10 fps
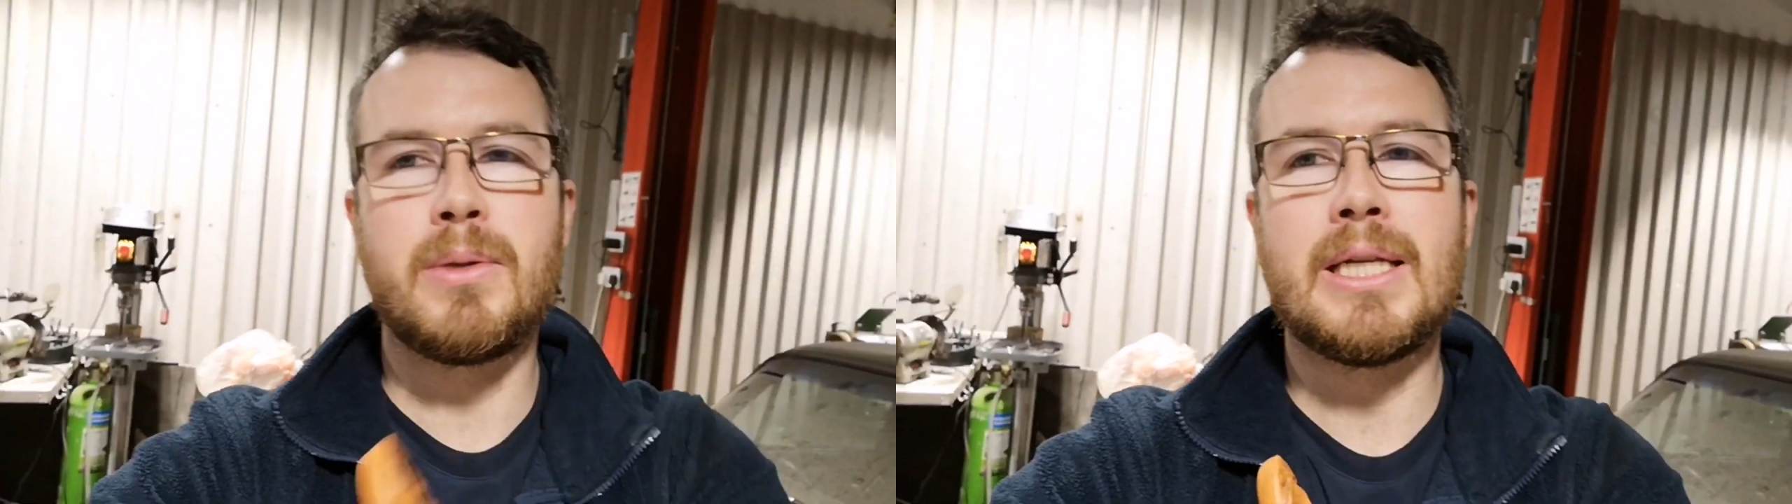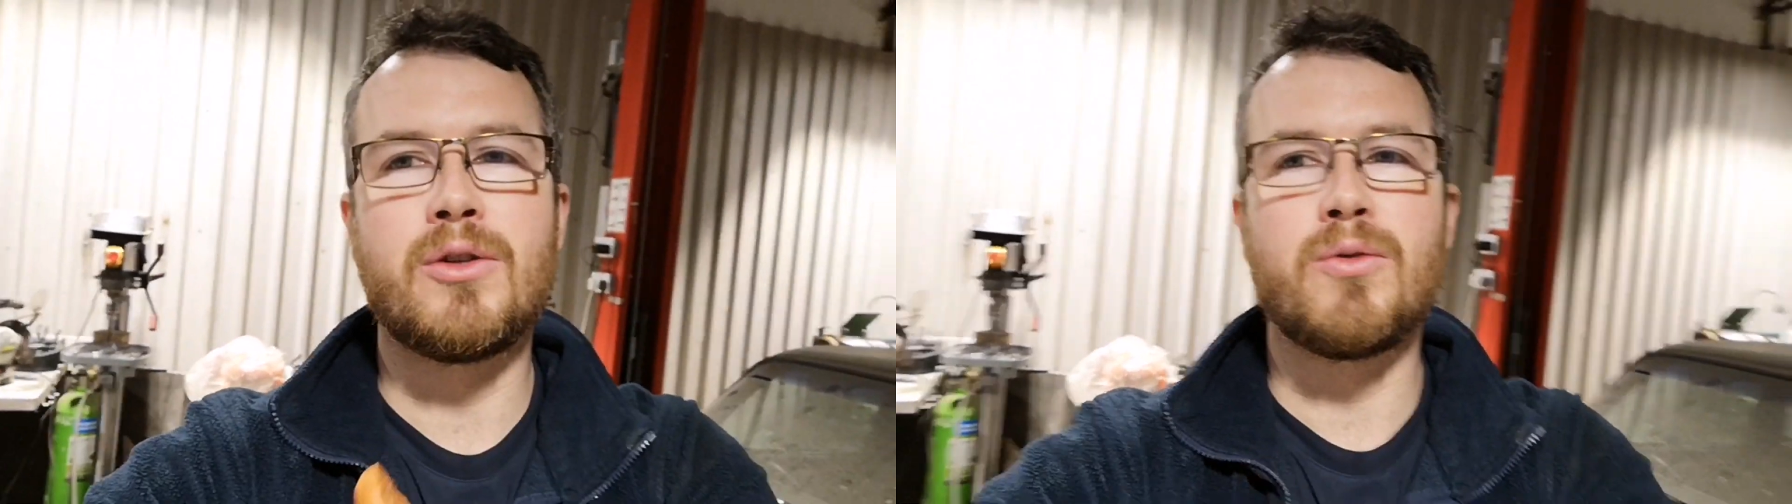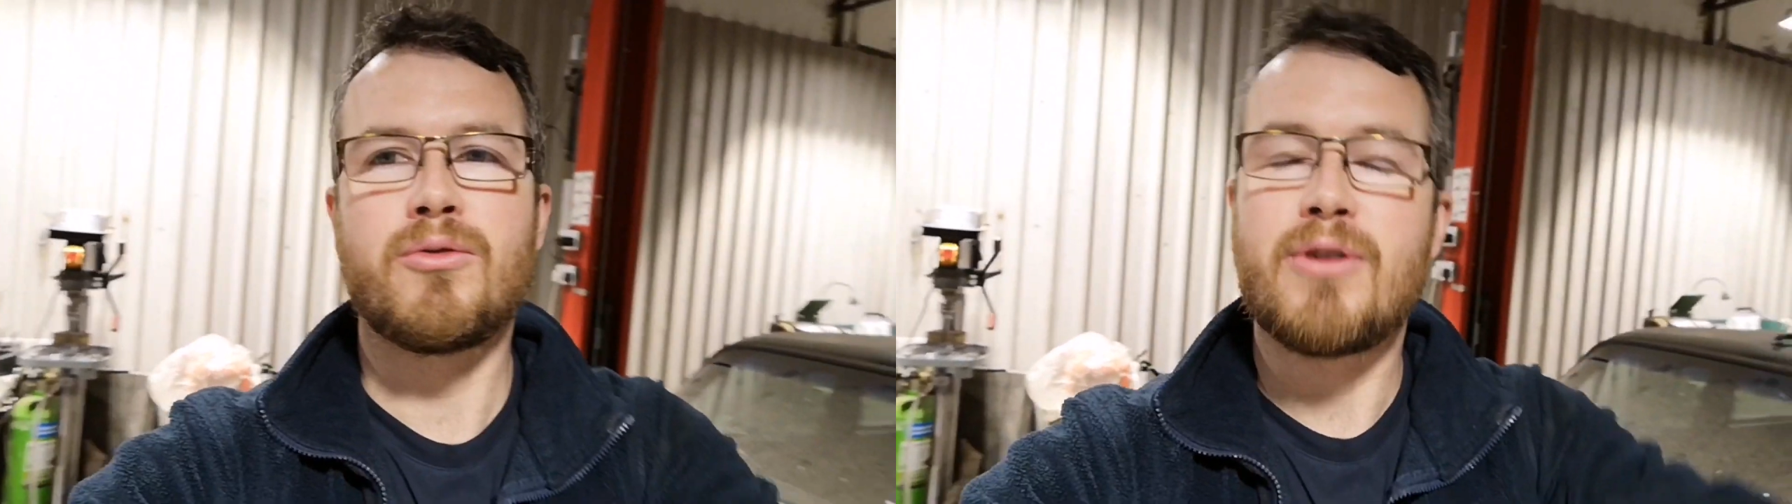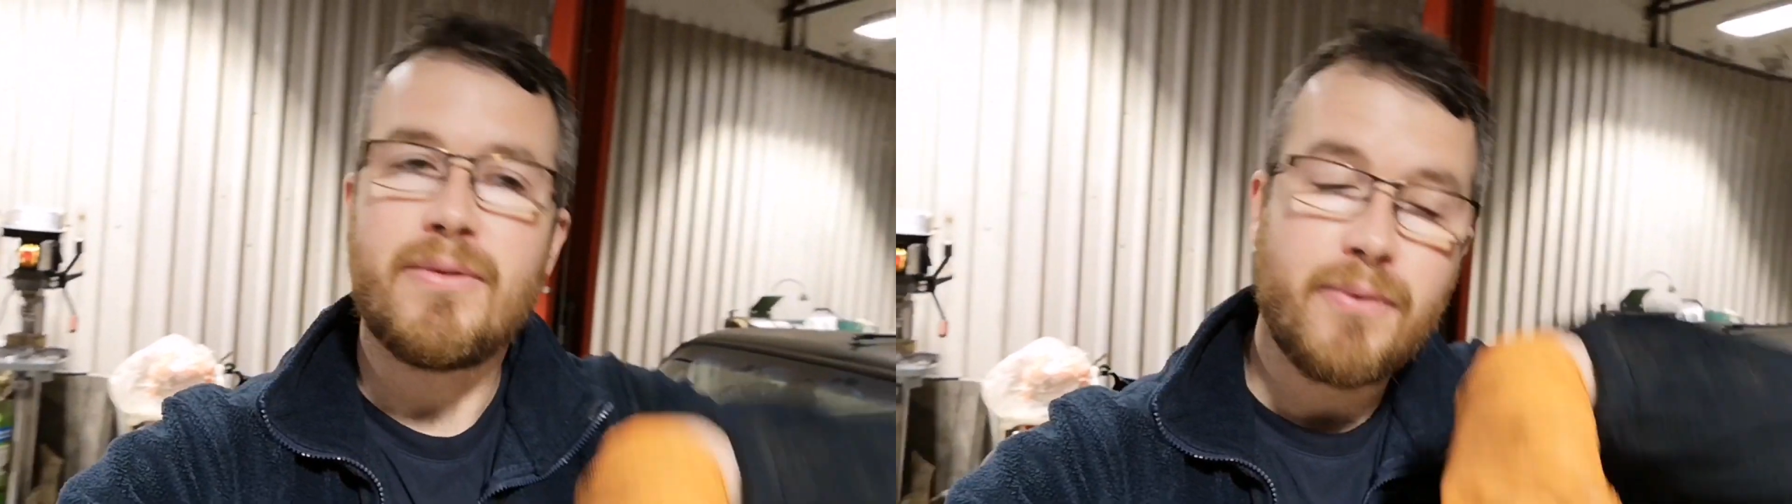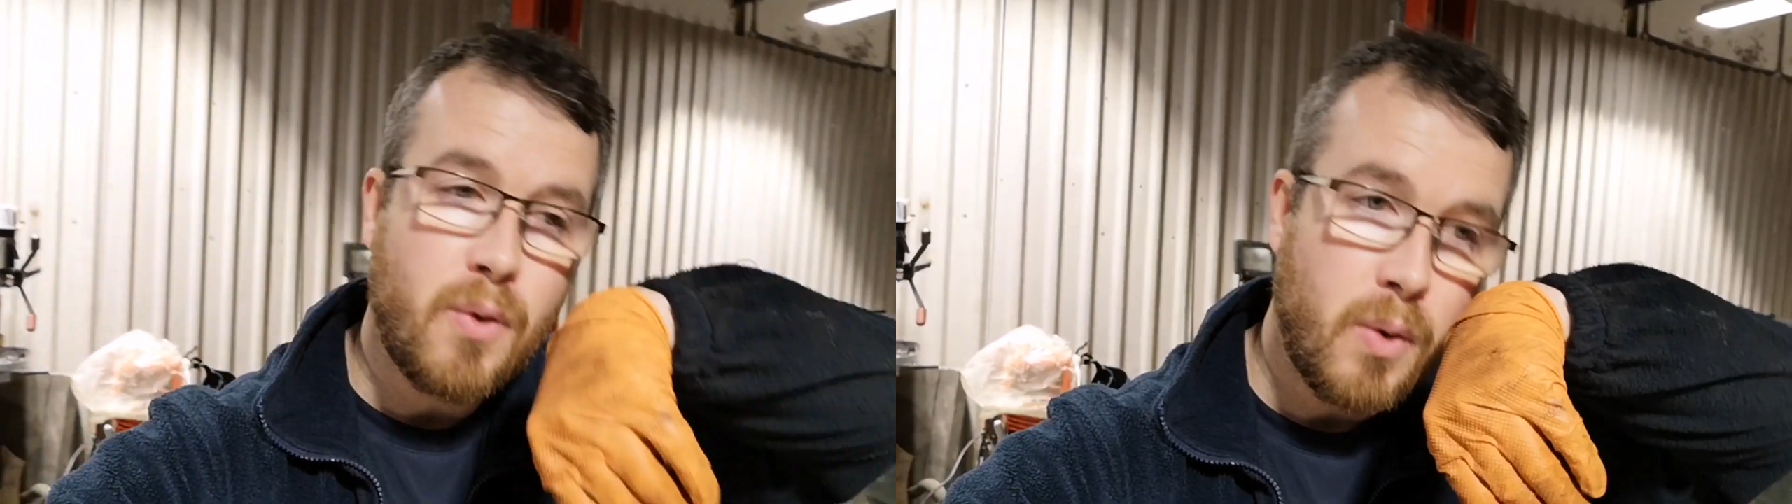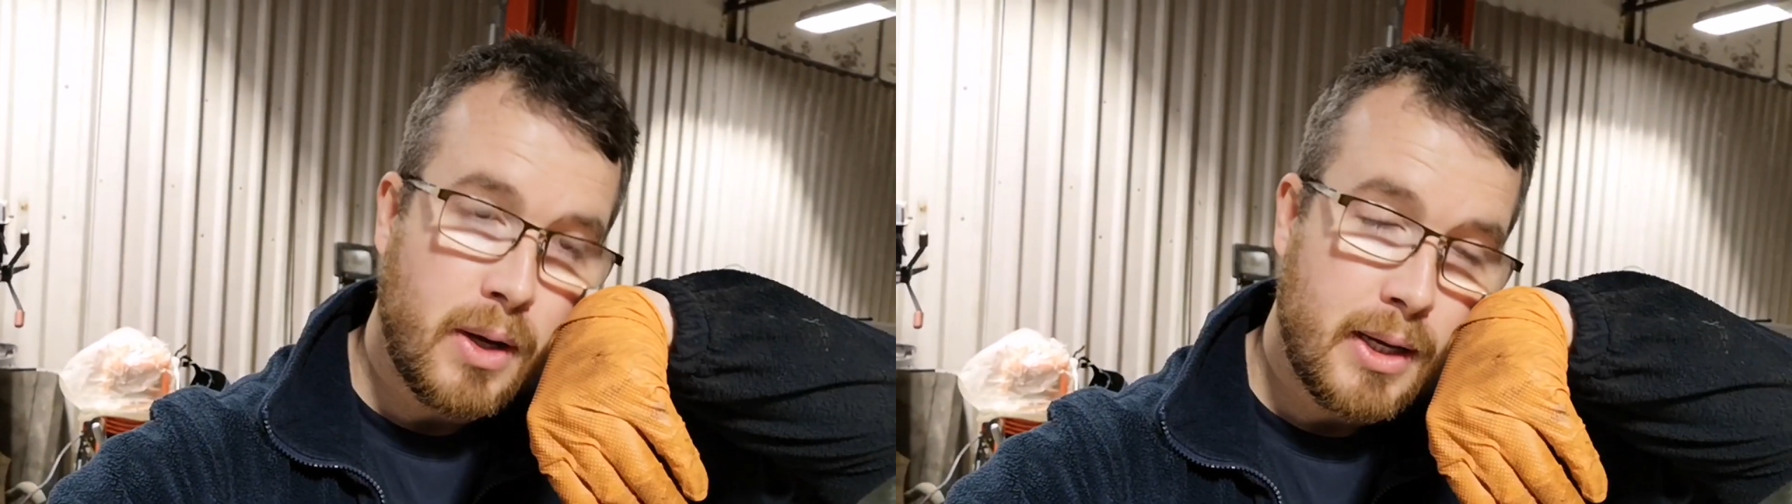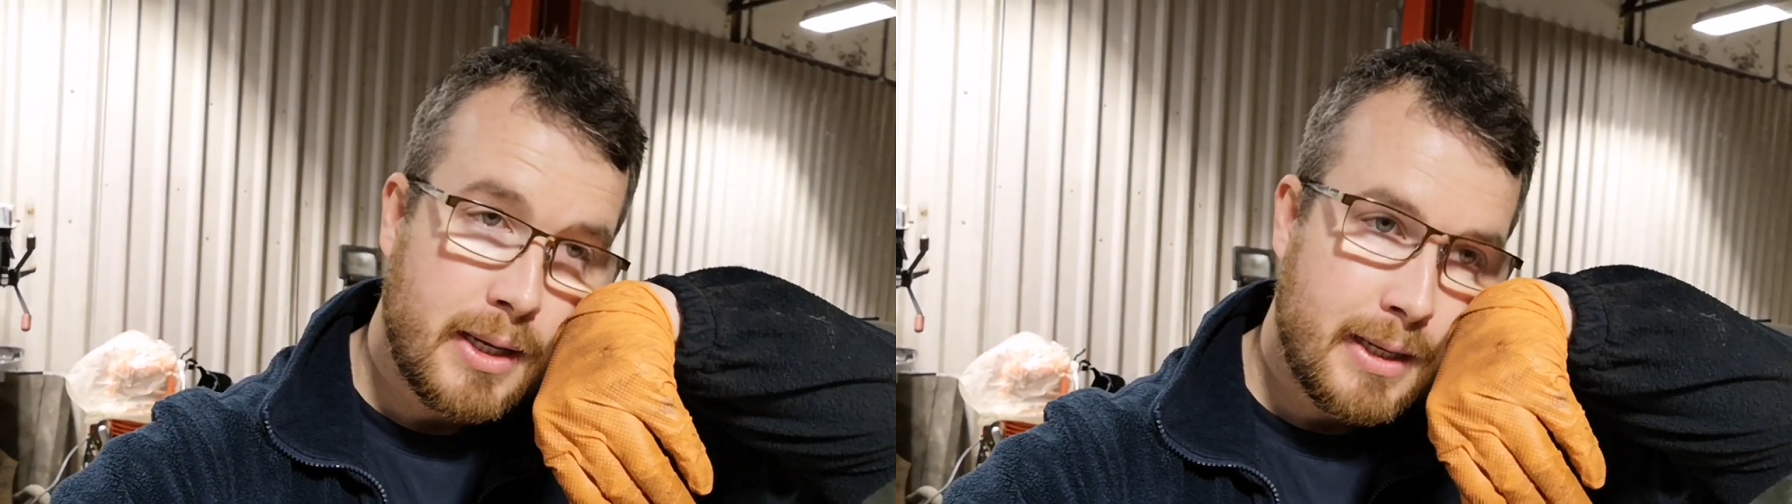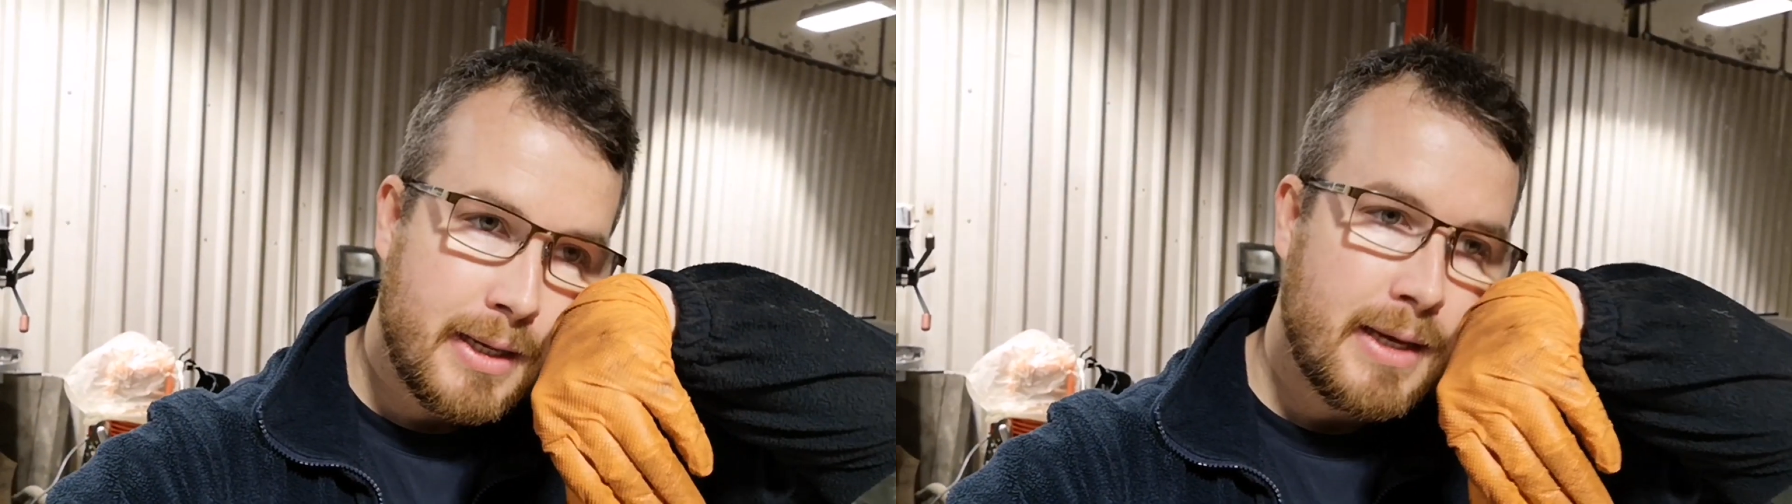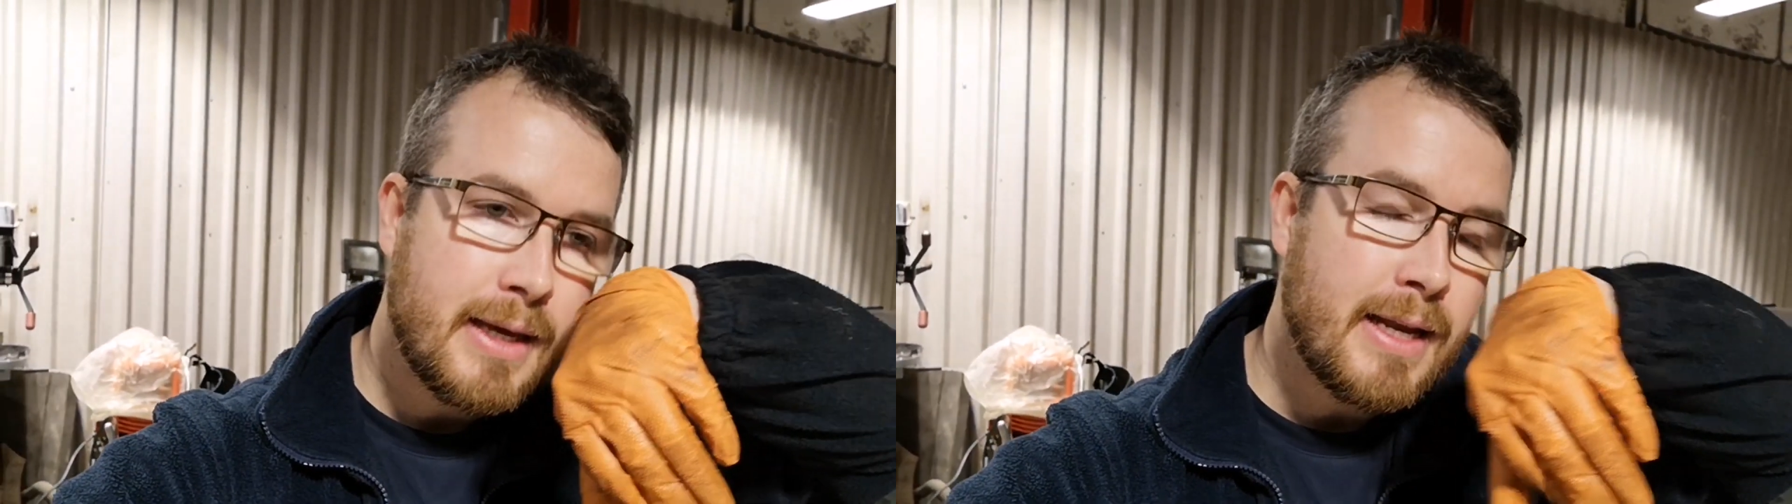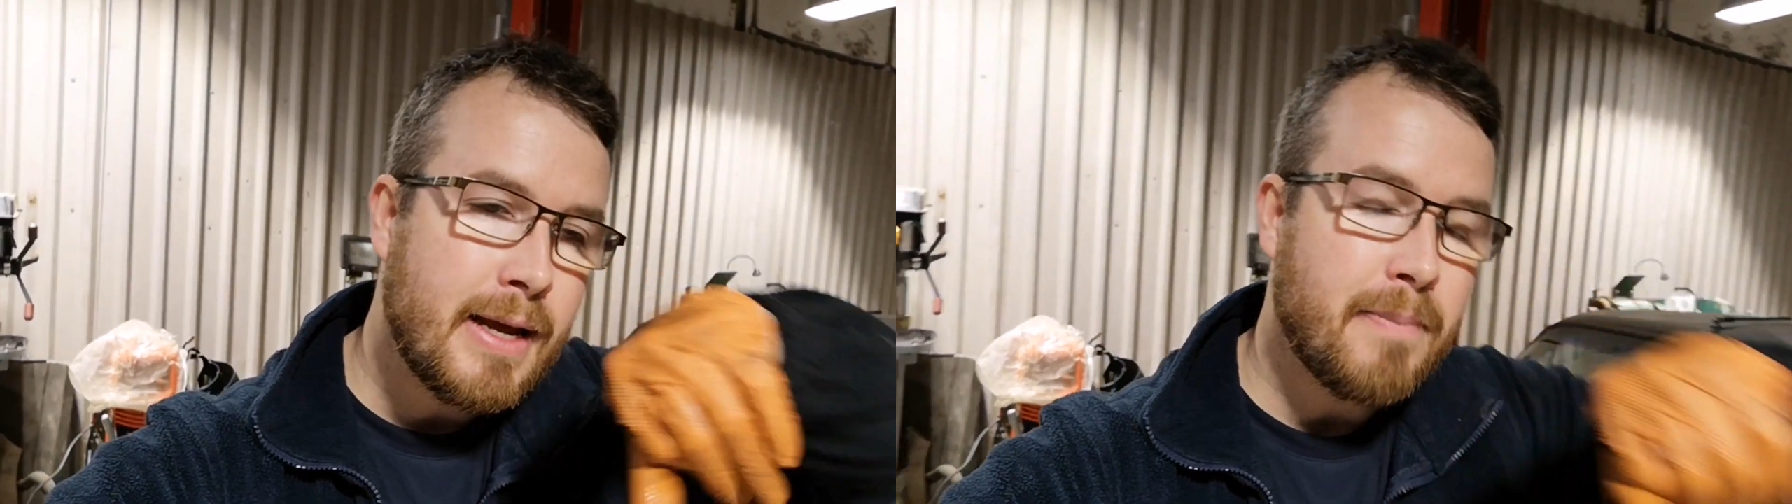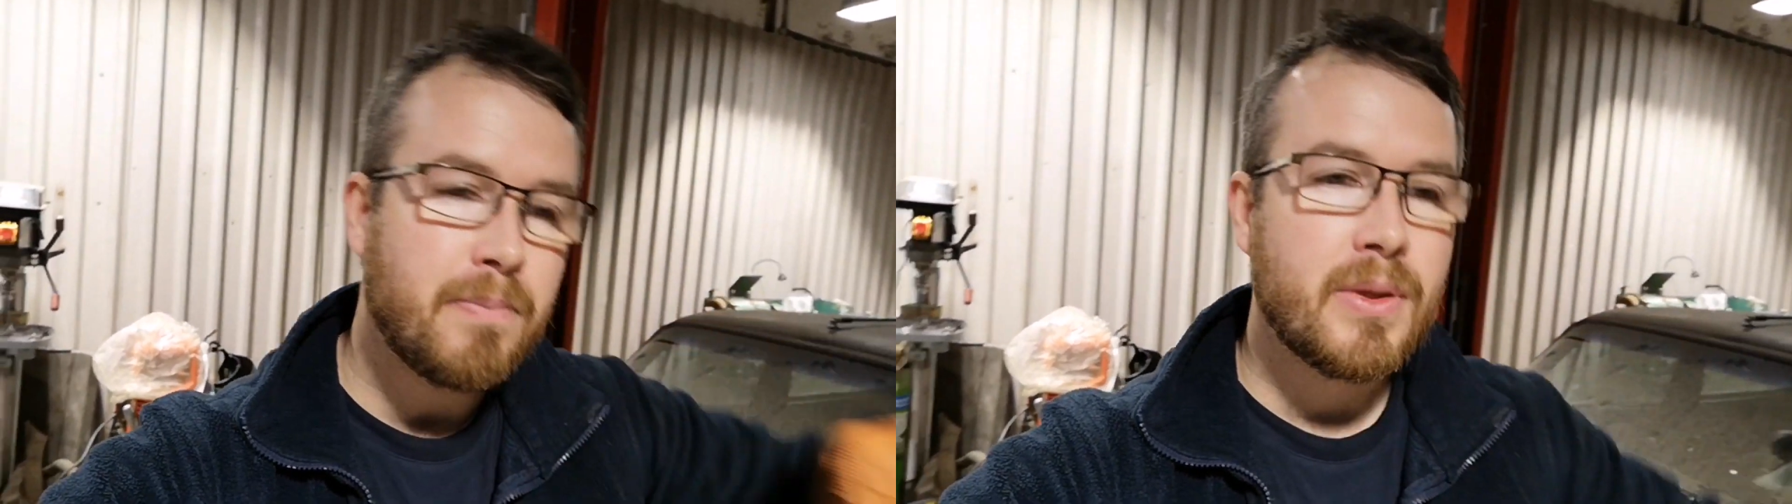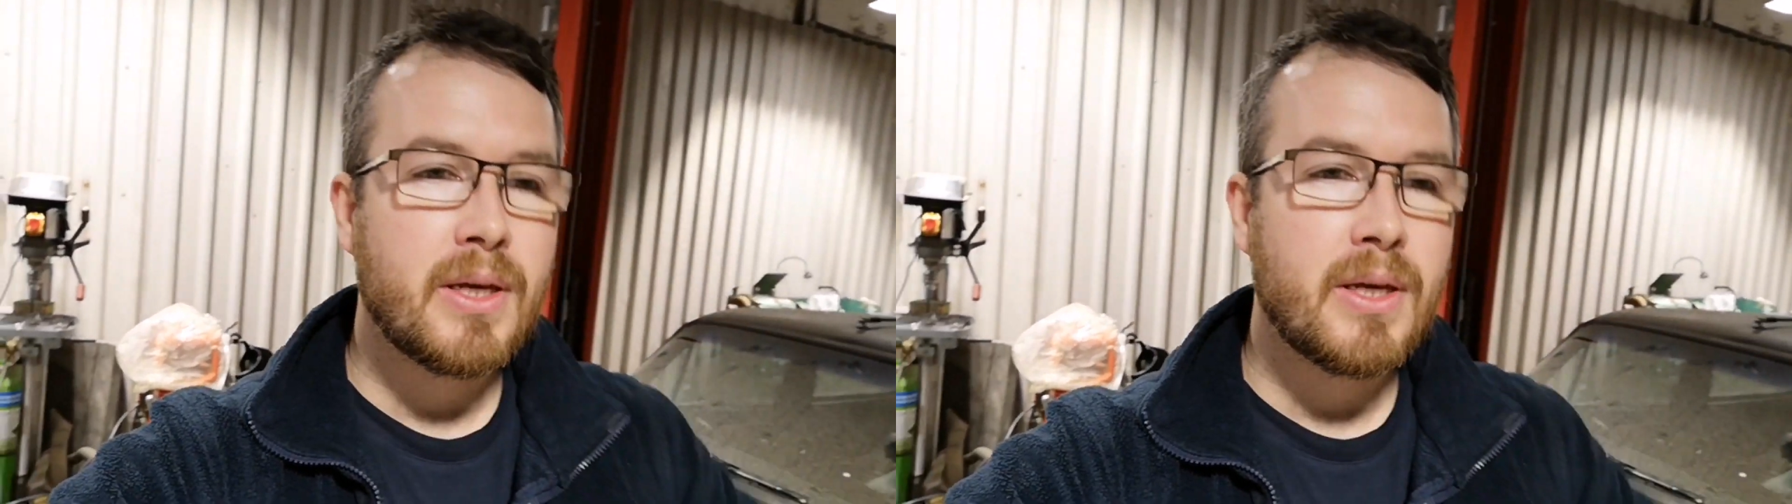b 234 in it.